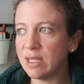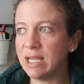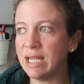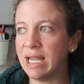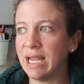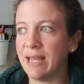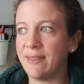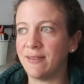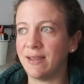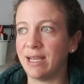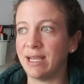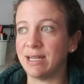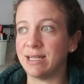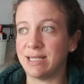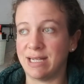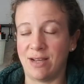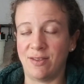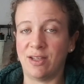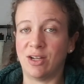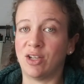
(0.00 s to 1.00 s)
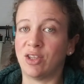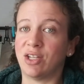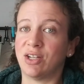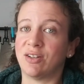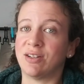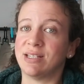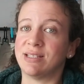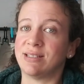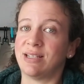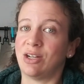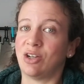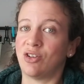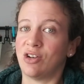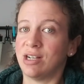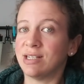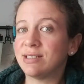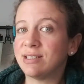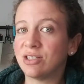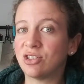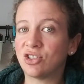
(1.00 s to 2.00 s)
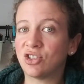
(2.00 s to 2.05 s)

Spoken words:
And then down there is a cross stitch